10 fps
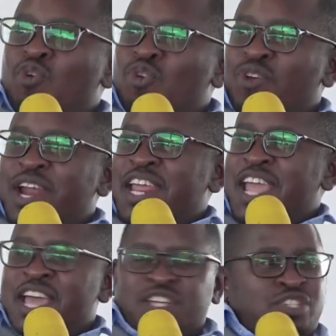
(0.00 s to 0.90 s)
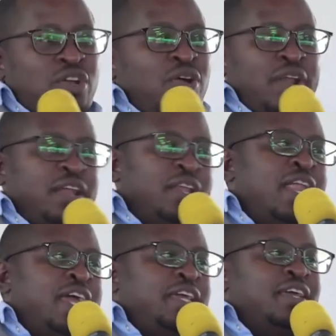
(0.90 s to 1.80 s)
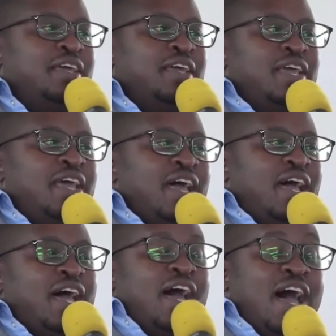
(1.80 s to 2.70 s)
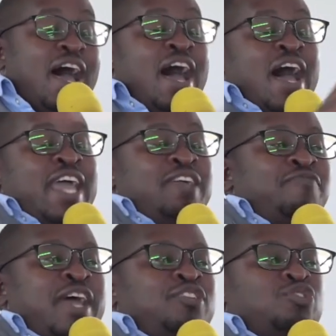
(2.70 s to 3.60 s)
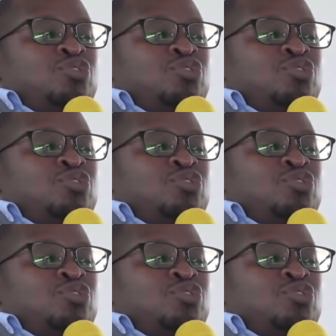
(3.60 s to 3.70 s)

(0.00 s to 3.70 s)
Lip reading: radiation and the like. I invite you to